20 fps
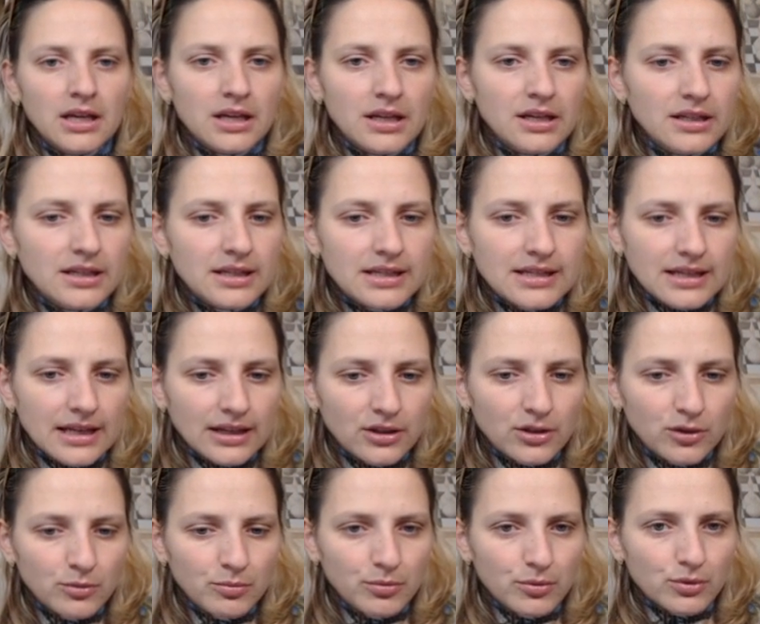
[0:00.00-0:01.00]
He decided
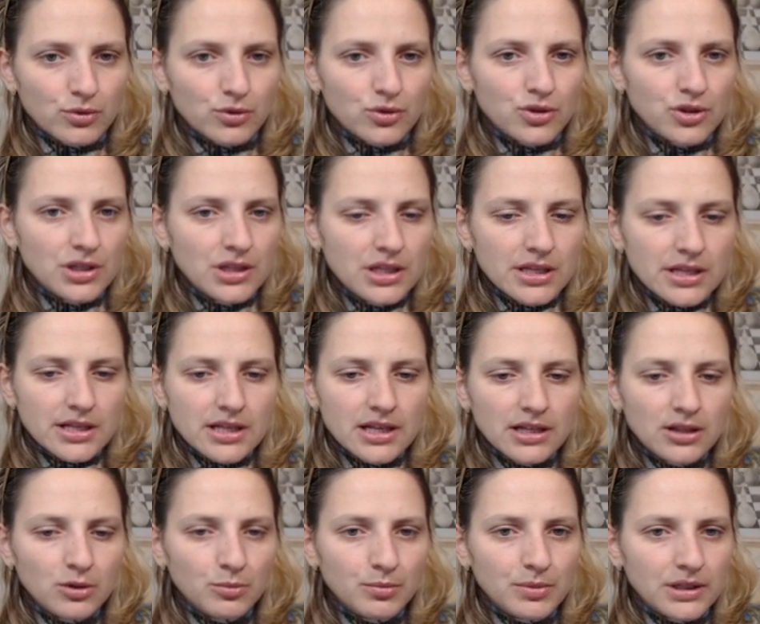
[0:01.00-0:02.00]
to push. This is a
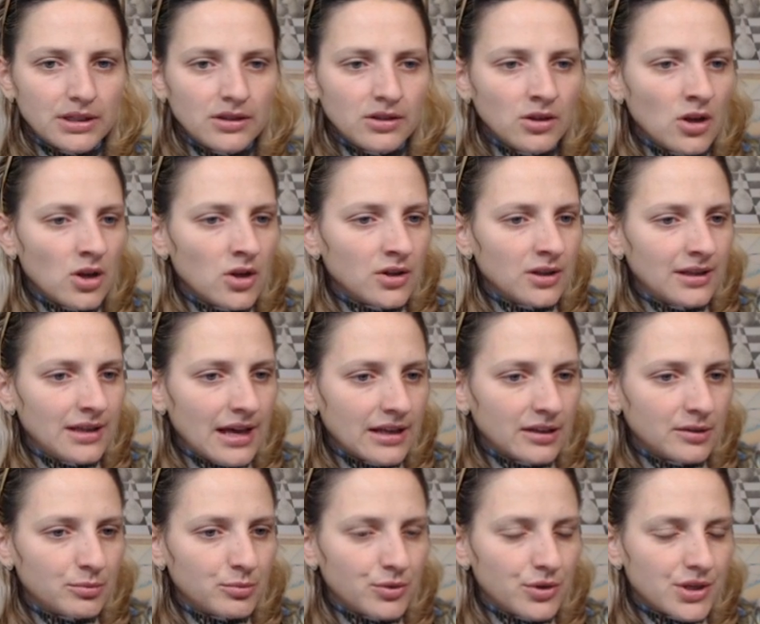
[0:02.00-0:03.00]
little bit not
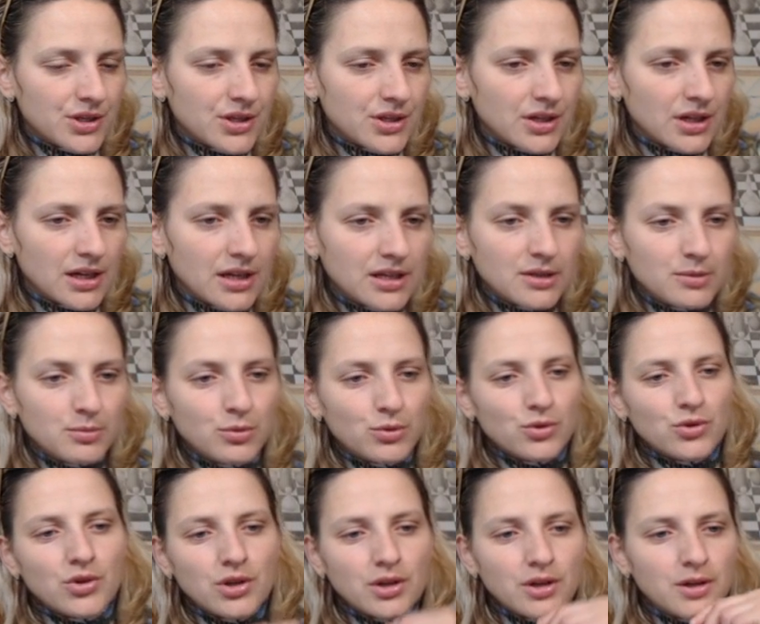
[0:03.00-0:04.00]
that precise
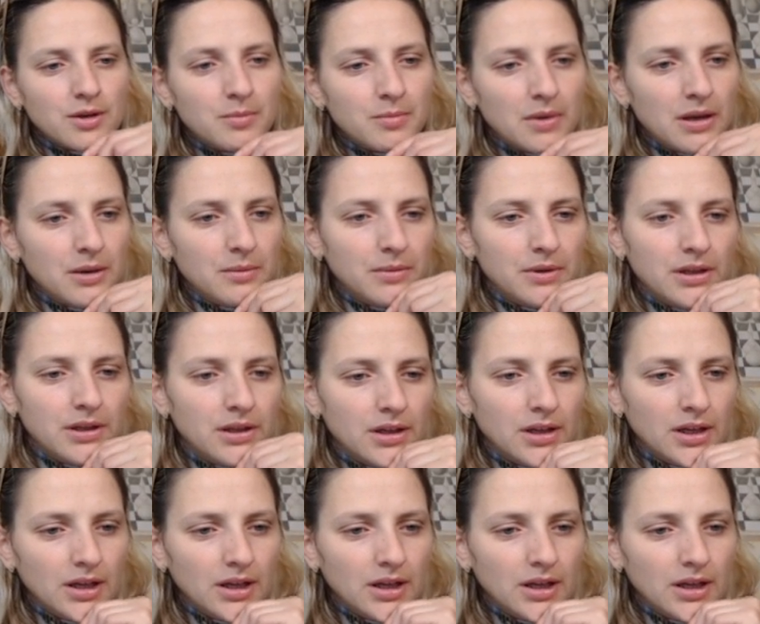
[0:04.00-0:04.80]
pushing, maybe.